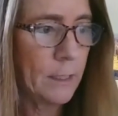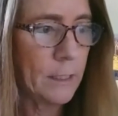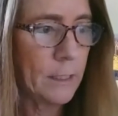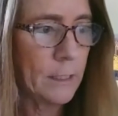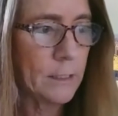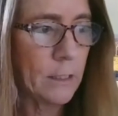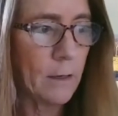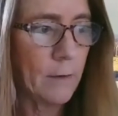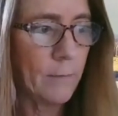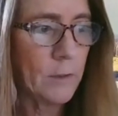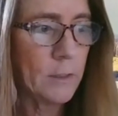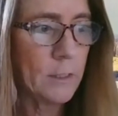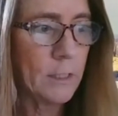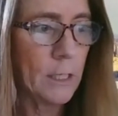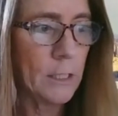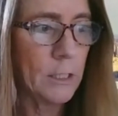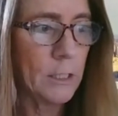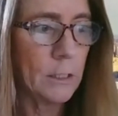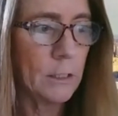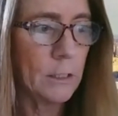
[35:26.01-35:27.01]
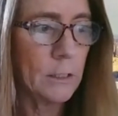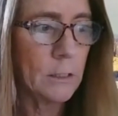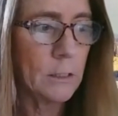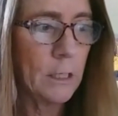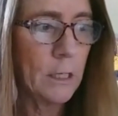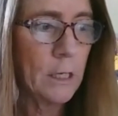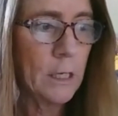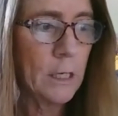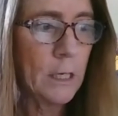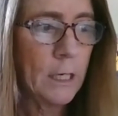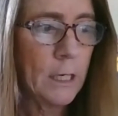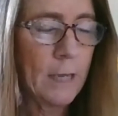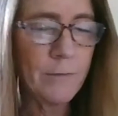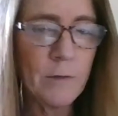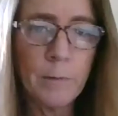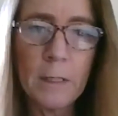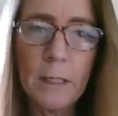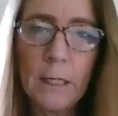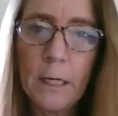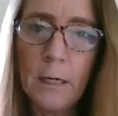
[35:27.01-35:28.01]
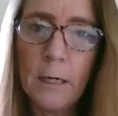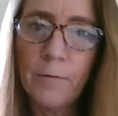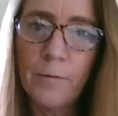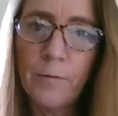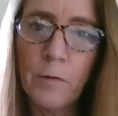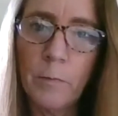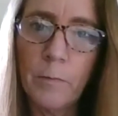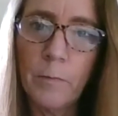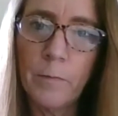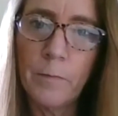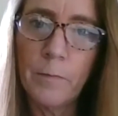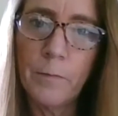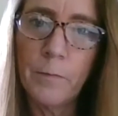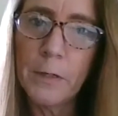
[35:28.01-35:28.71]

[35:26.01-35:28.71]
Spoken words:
In these conversations, you have to be careful